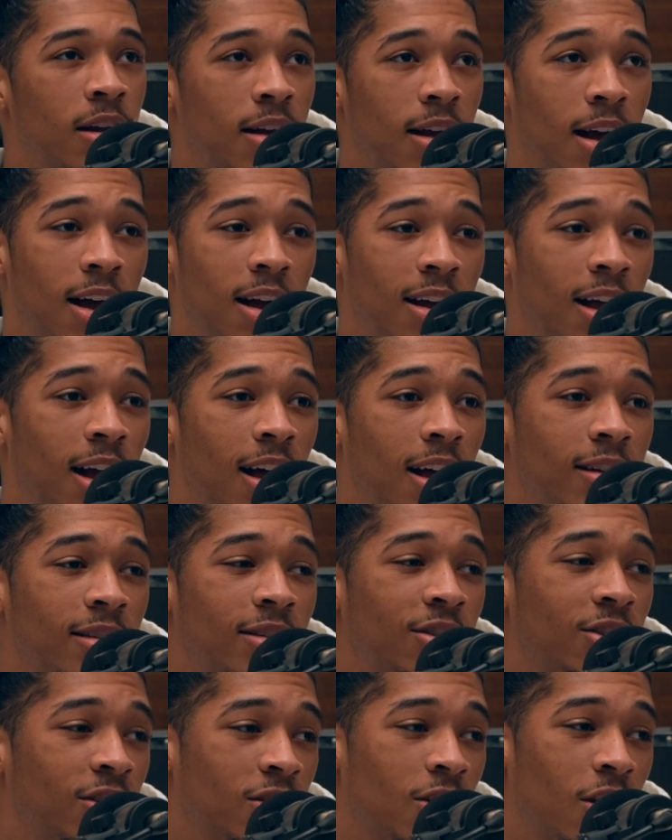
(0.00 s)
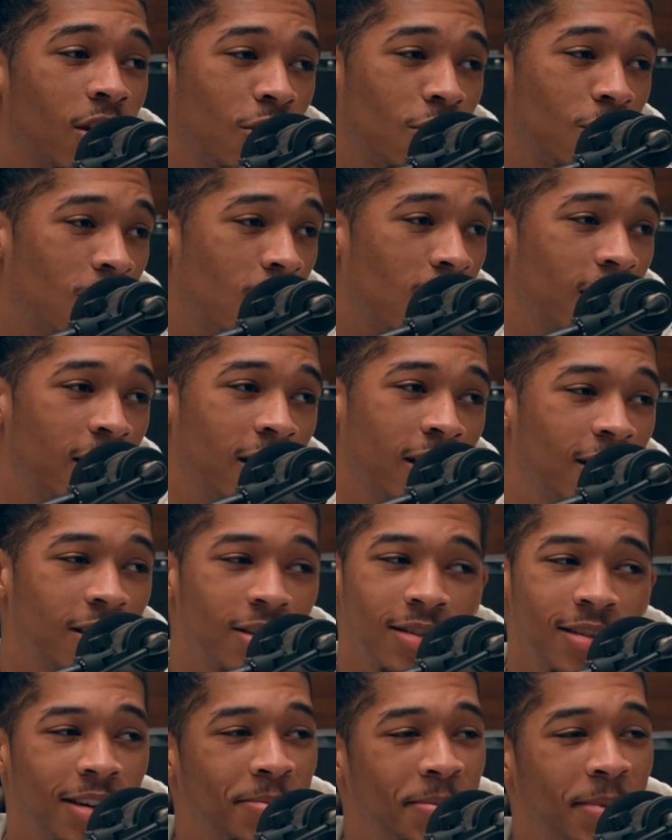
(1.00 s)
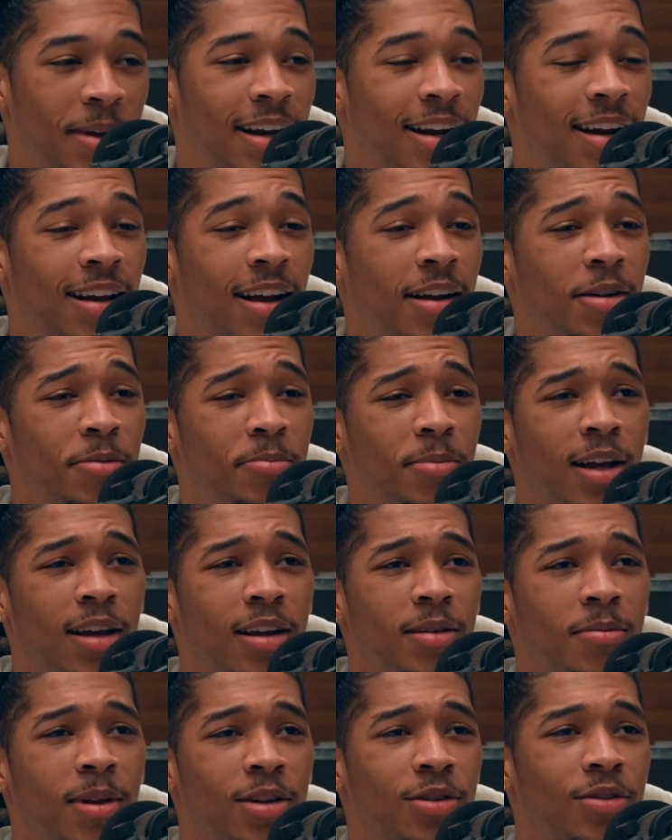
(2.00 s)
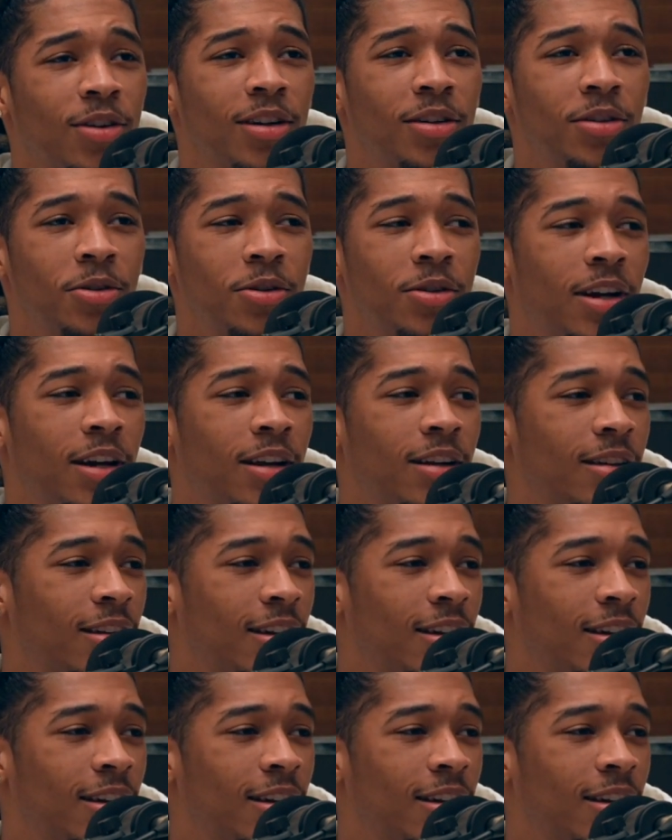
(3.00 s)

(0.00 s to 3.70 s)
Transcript: I, I just started crying. I was like, man, I, I'm not I'm not trying to do that.